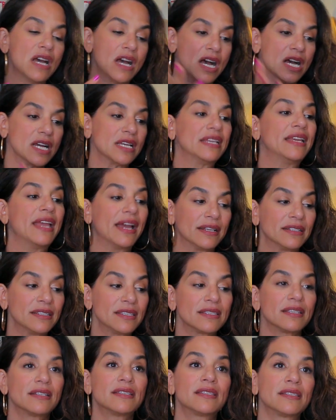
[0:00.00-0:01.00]

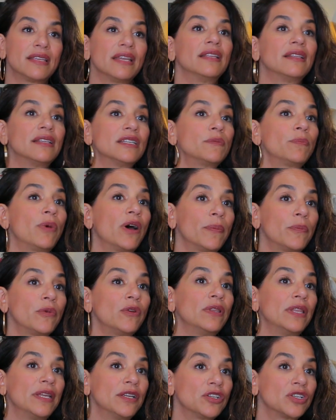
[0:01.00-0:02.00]
against a stateless
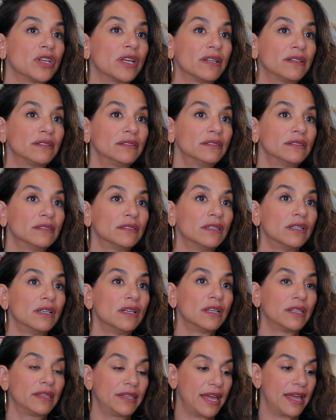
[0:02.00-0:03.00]
population
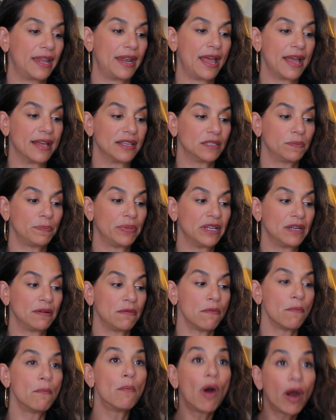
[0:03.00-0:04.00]
that has
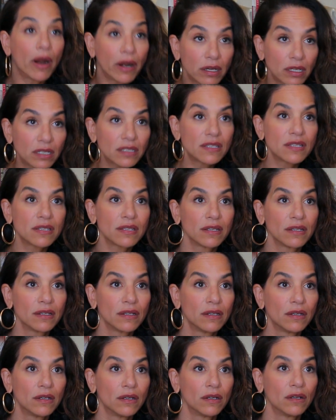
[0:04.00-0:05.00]
been marked
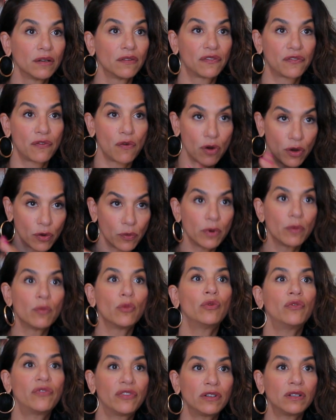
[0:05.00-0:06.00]
for
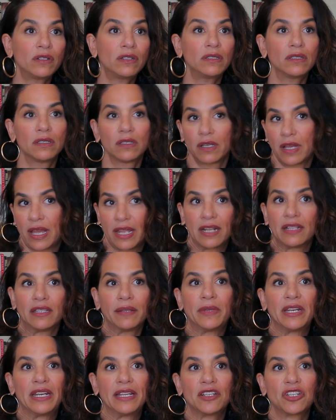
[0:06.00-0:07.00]
removal and
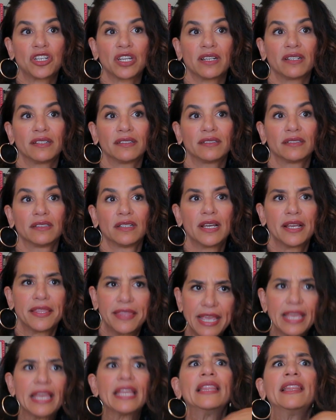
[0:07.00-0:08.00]
elimination.
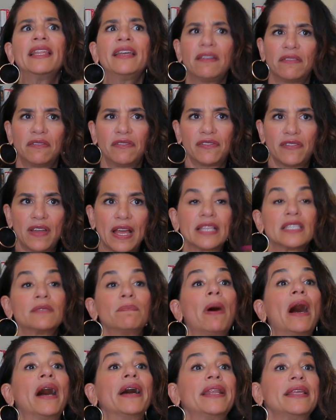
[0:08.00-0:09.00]
They can live as
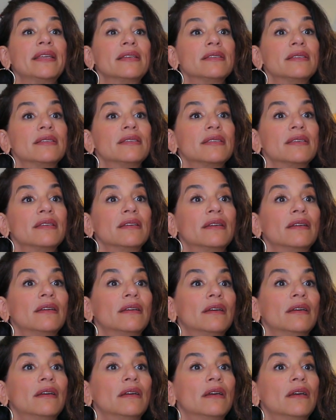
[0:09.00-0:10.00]
bodies,
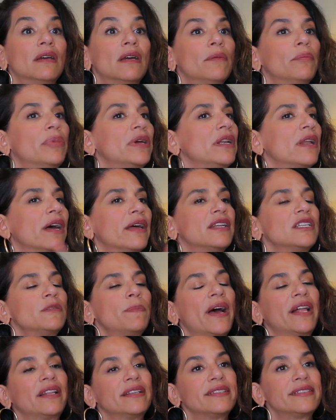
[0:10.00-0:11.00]
but not as
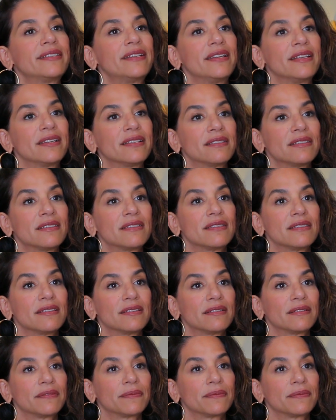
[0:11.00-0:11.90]
Palestinians.